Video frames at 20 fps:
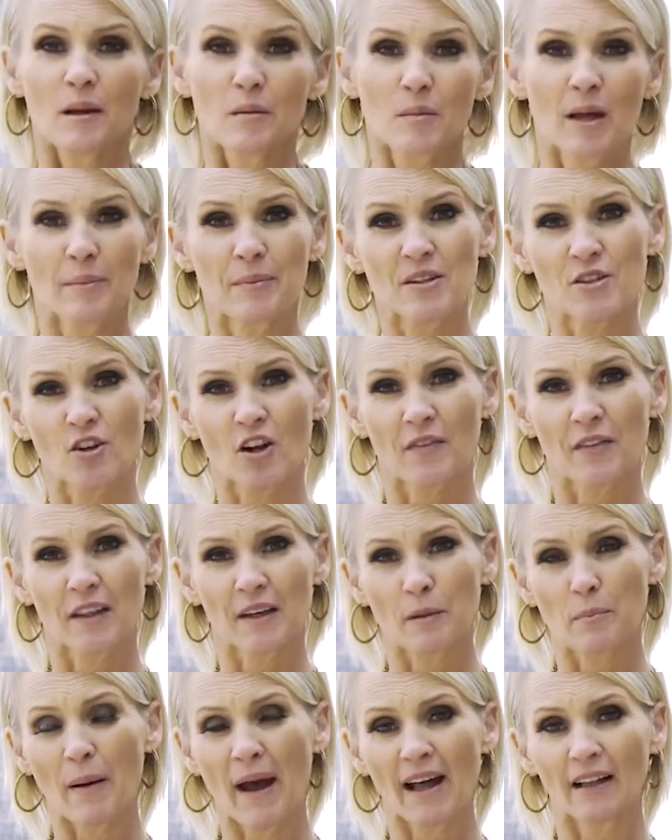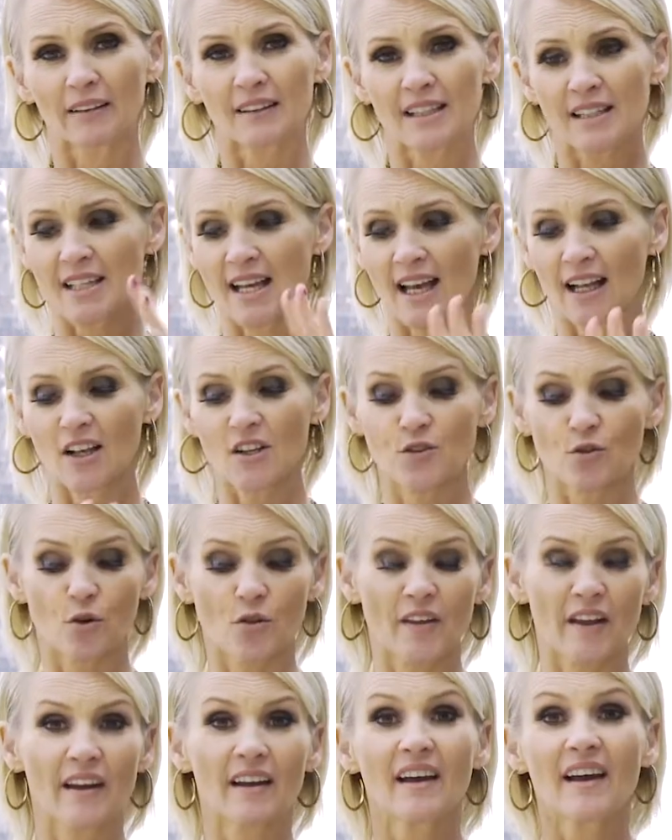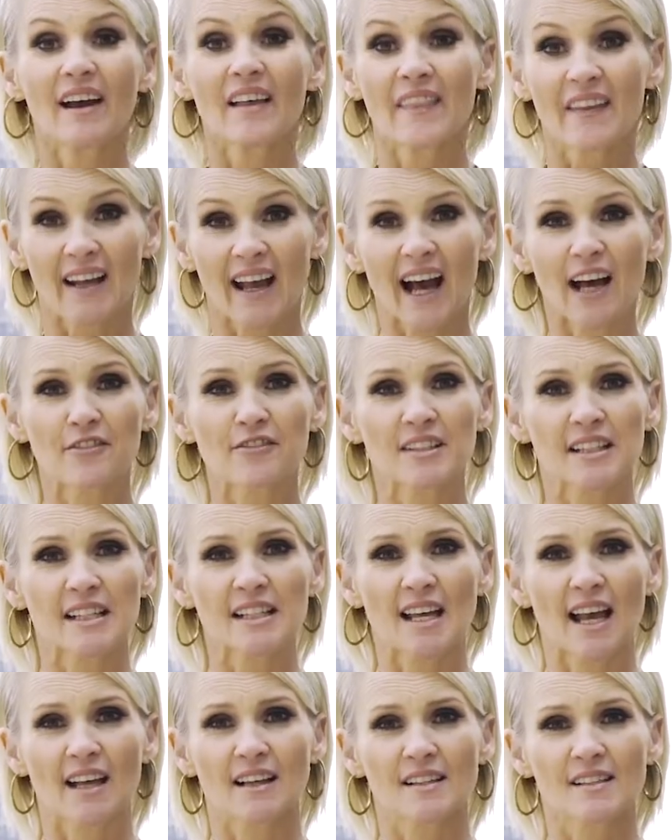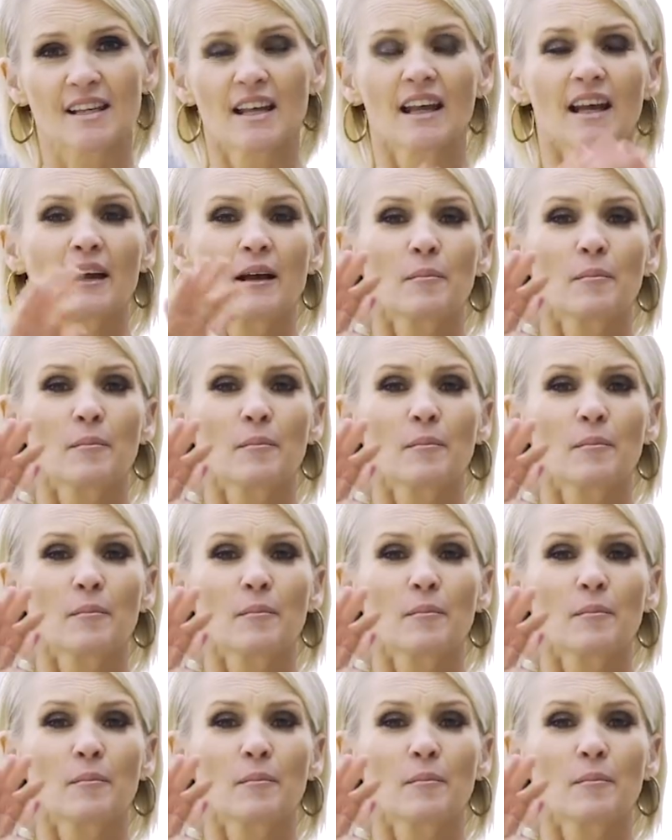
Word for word: Maybe it's got the lapel details or the, the cuff details.